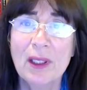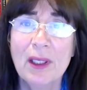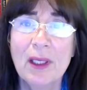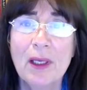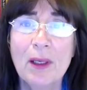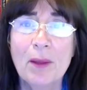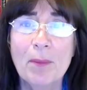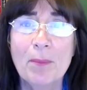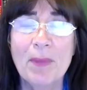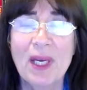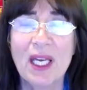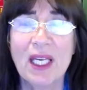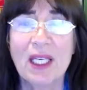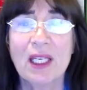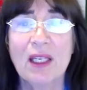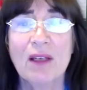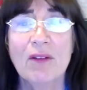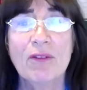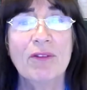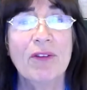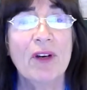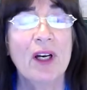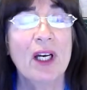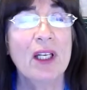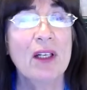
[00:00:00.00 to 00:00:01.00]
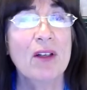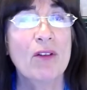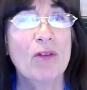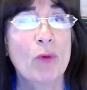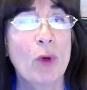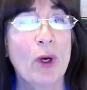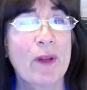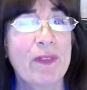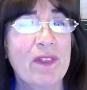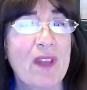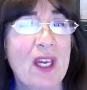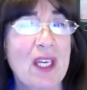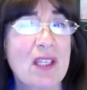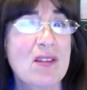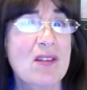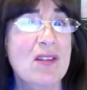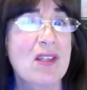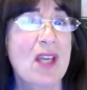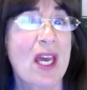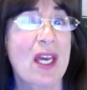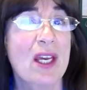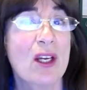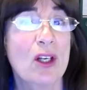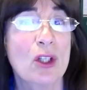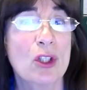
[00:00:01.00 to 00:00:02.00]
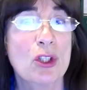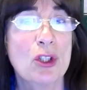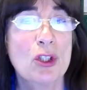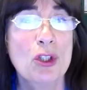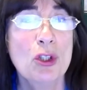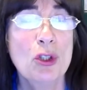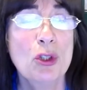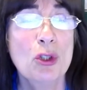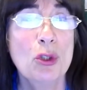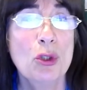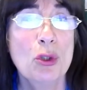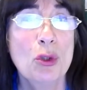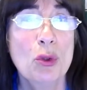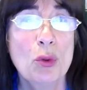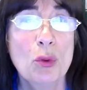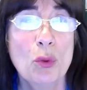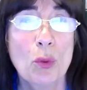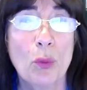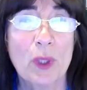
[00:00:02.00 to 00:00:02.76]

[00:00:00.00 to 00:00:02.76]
making fun of what they say or do,